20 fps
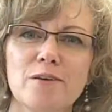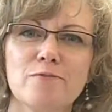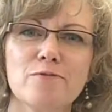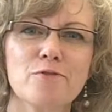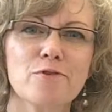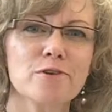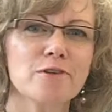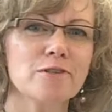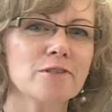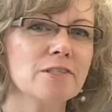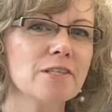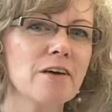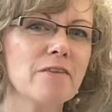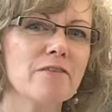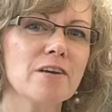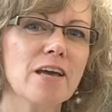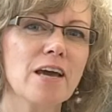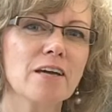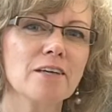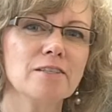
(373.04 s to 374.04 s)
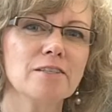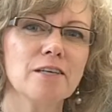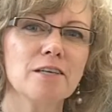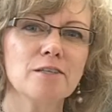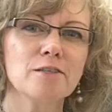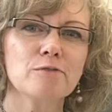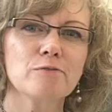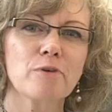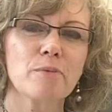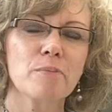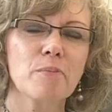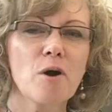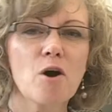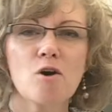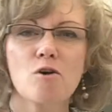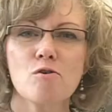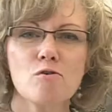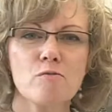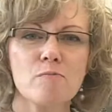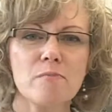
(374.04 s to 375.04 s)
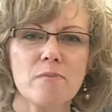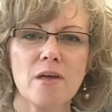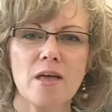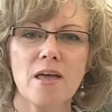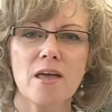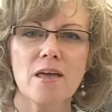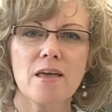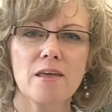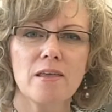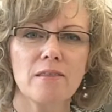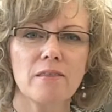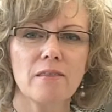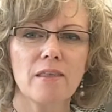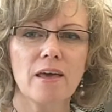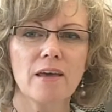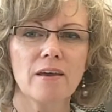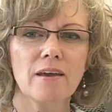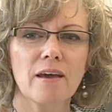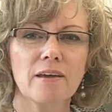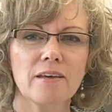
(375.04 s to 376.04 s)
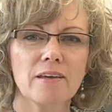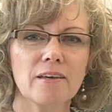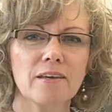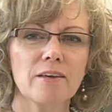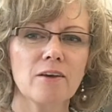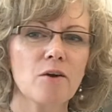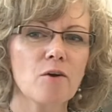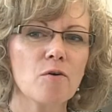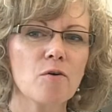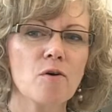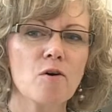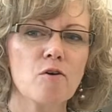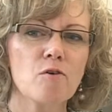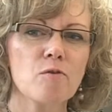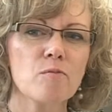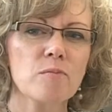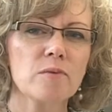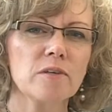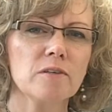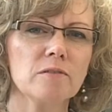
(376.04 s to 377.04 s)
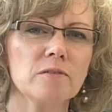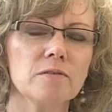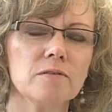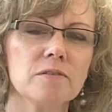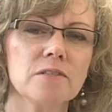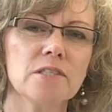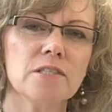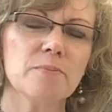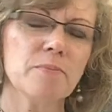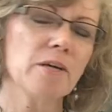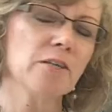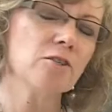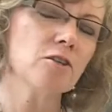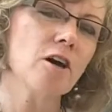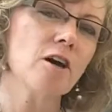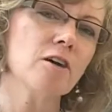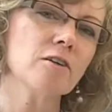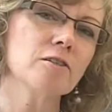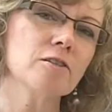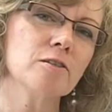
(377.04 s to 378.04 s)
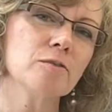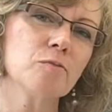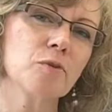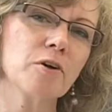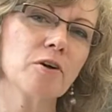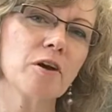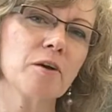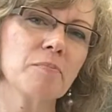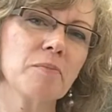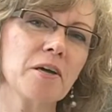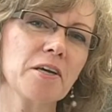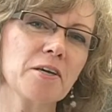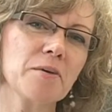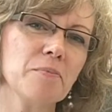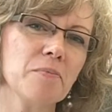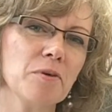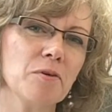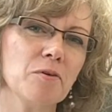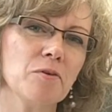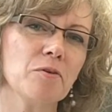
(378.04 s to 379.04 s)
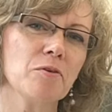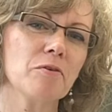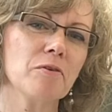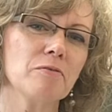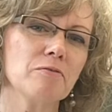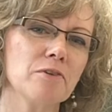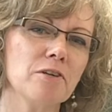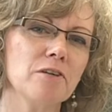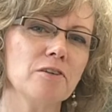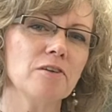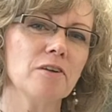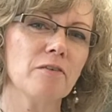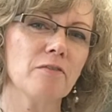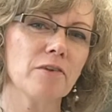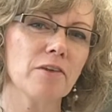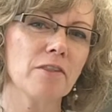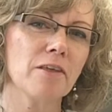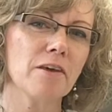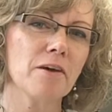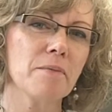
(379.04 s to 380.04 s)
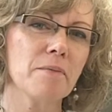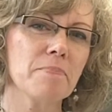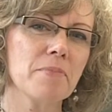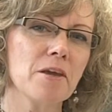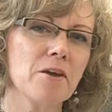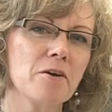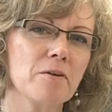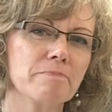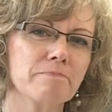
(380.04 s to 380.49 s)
24/7 access from home, and that I can go home and see my dogs and work on my computer and finish everything up